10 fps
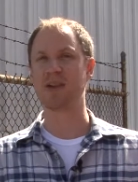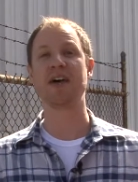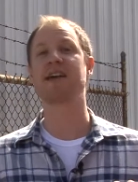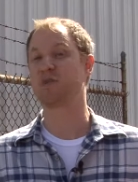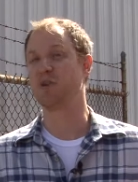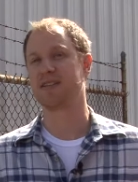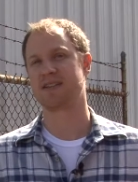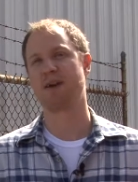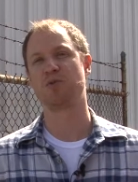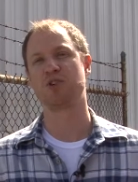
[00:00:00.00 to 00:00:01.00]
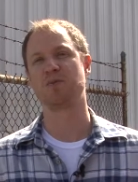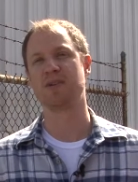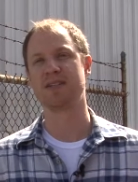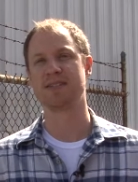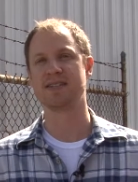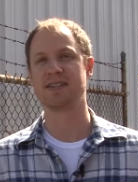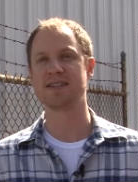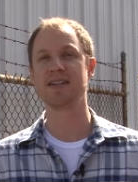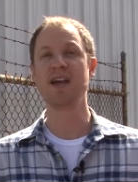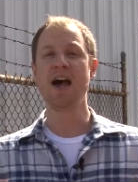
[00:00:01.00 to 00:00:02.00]
And that's what discipleship is, is
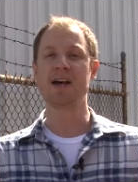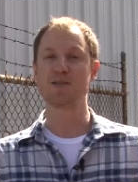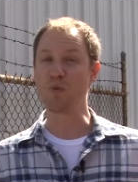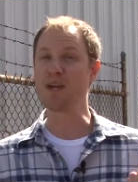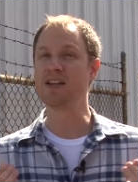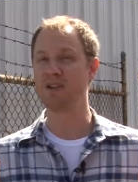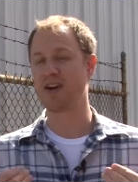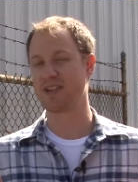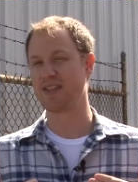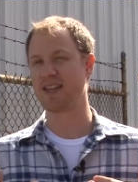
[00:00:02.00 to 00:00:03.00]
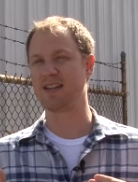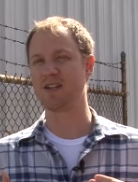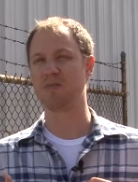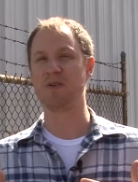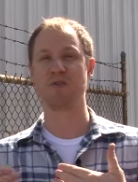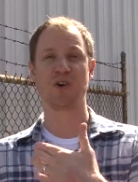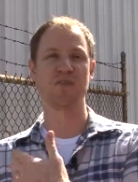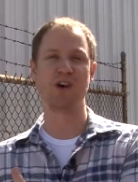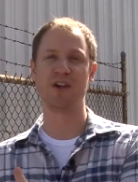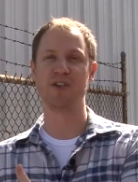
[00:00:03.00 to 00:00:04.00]
it's as we live out the kingdom in front
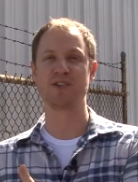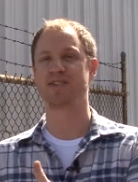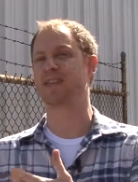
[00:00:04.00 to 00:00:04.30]
of others,